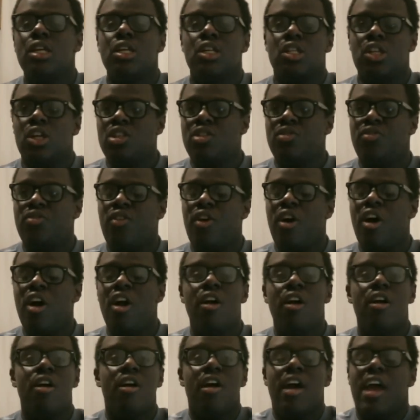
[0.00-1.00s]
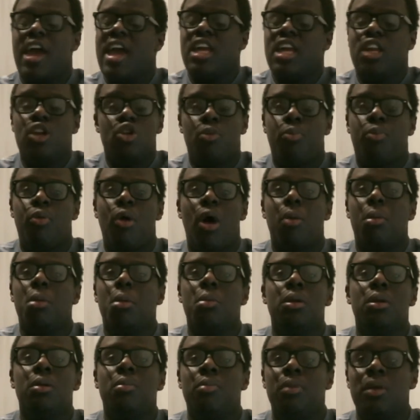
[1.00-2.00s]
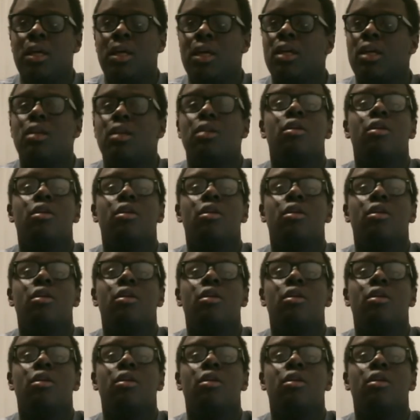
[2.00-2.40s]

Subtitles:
thus far, and it'll probably be